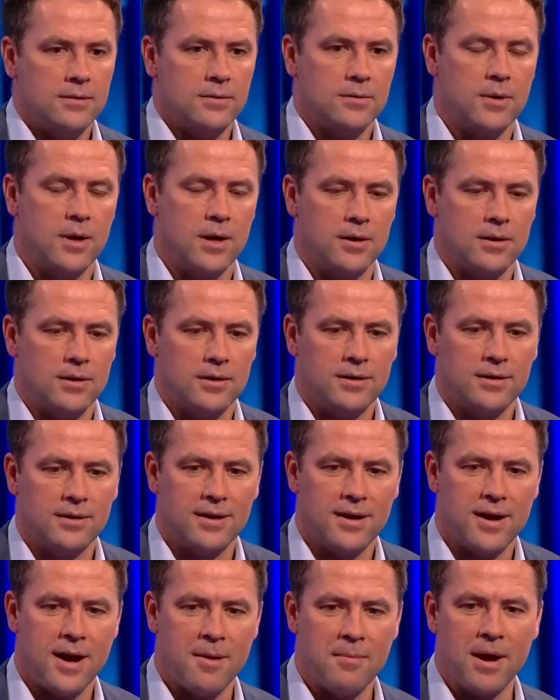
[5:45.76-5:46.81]
well,
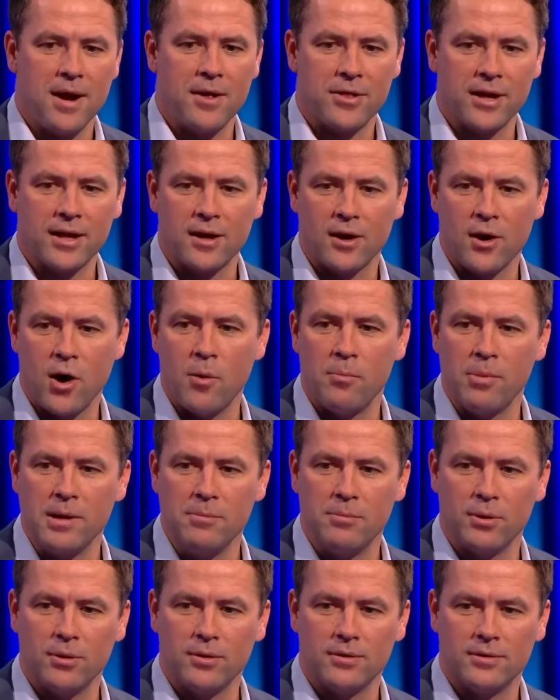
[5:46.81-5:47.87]
I mean, I think a lot of
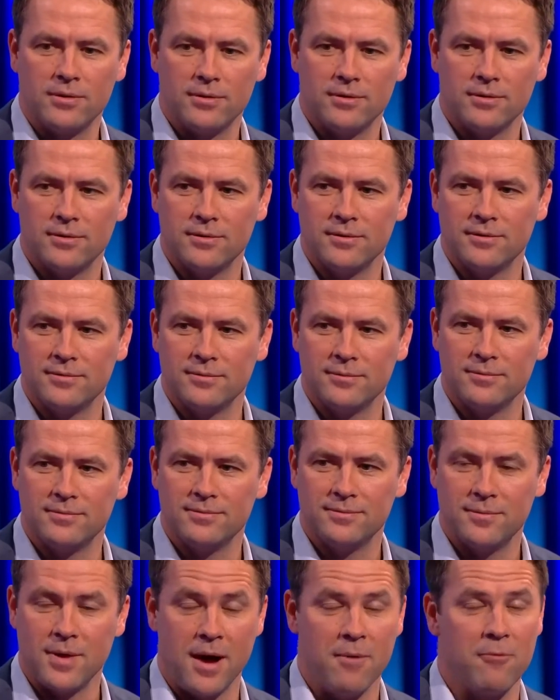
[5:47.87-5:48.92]
people.
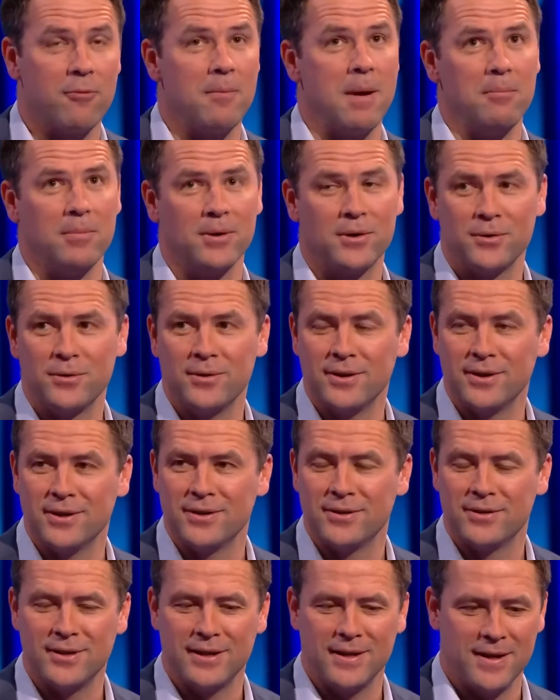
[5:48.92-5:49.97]
I remember doing
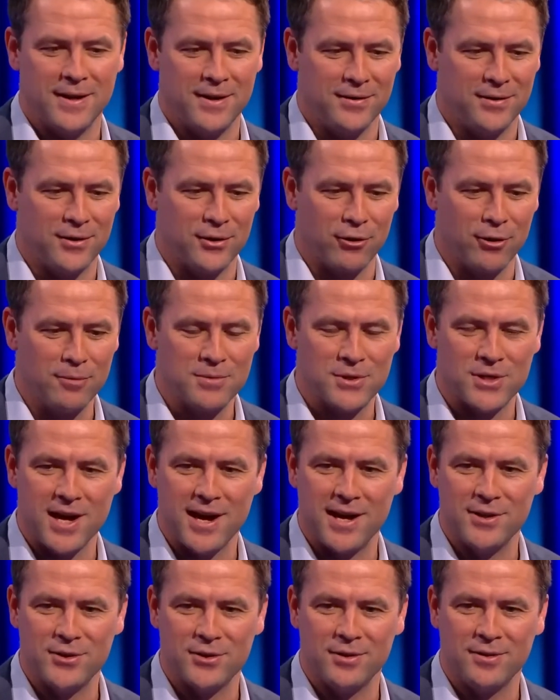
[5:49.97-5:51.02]
the group
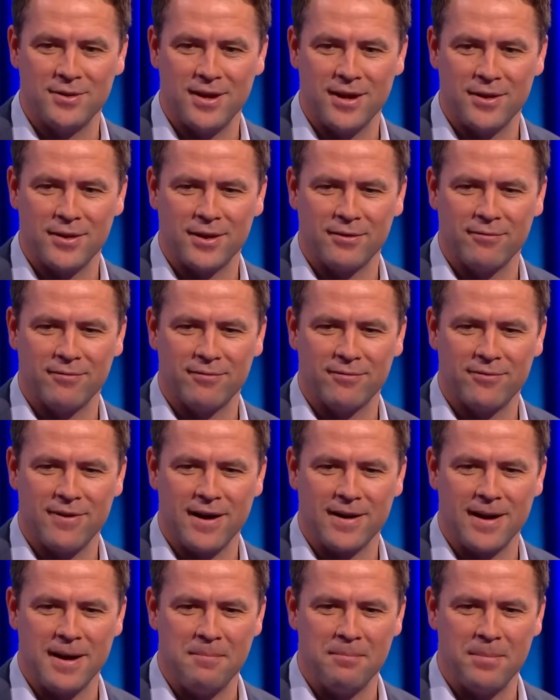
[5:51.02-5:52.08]
stage, and I think
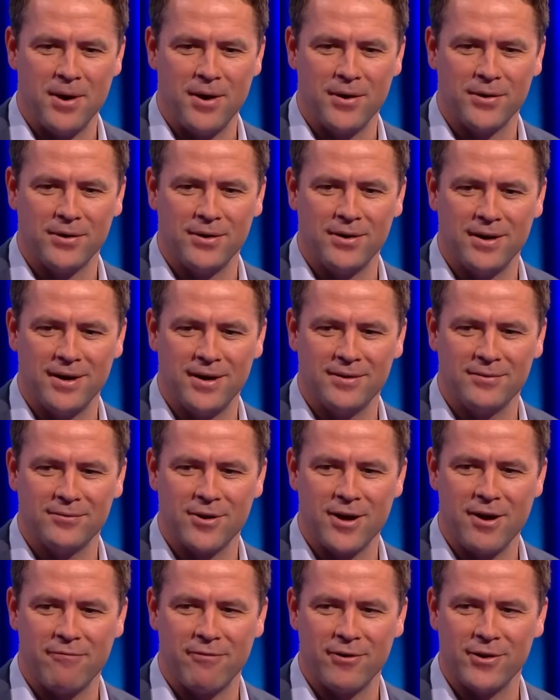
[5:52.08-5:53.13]
Frank Lampard and
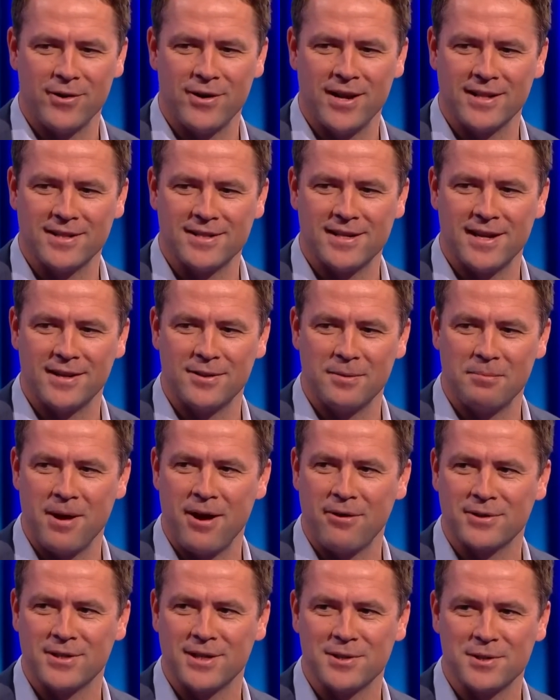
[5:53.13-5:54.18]
Rio Ferdinand said that
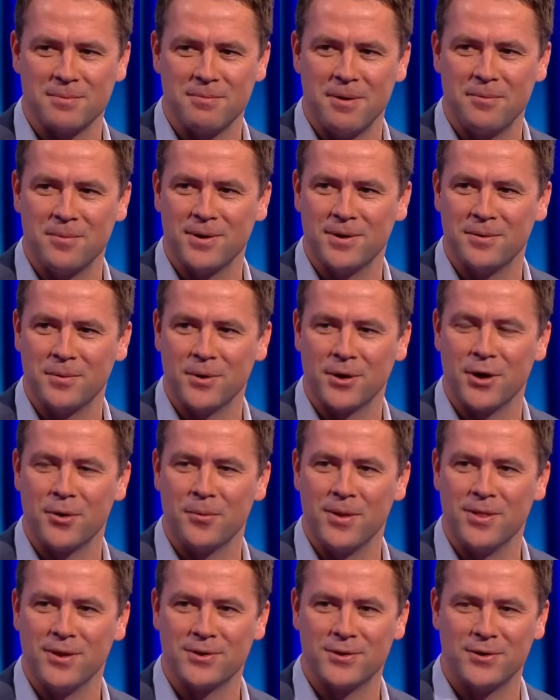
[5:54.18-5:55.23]
Paris Saint-Germain were going to
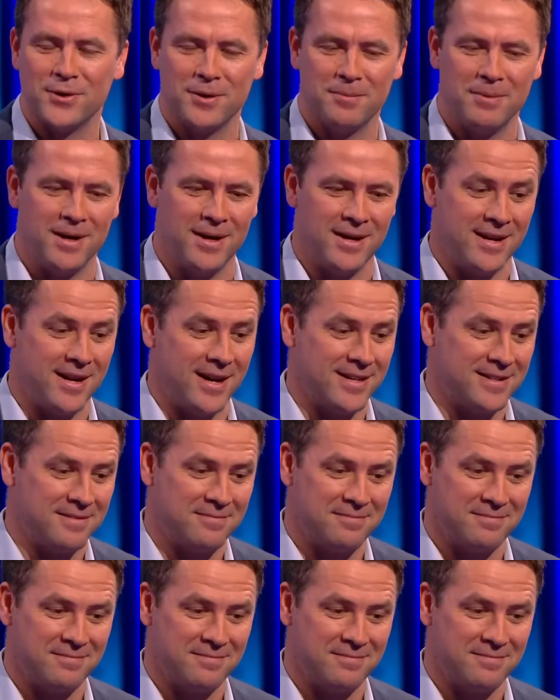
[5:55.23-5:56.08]
win the tournament, and I